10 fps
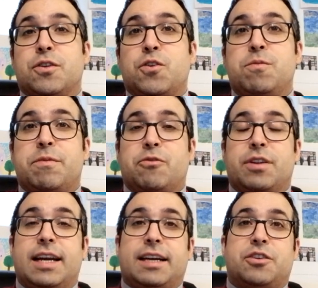
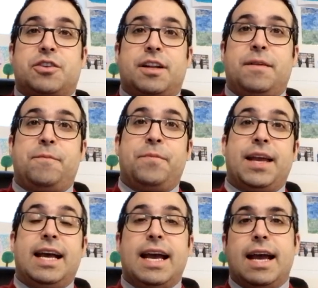protection
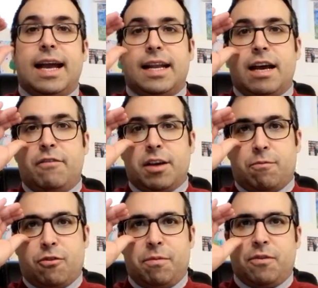and having a
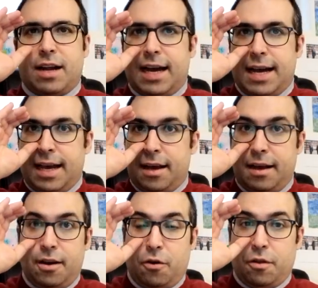proper eye
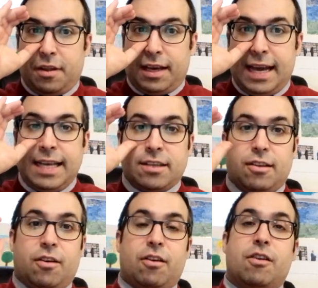on the case
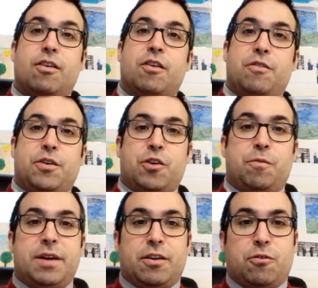law of the
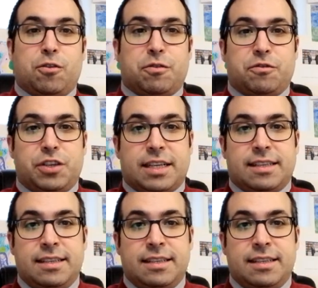European Court of Justice,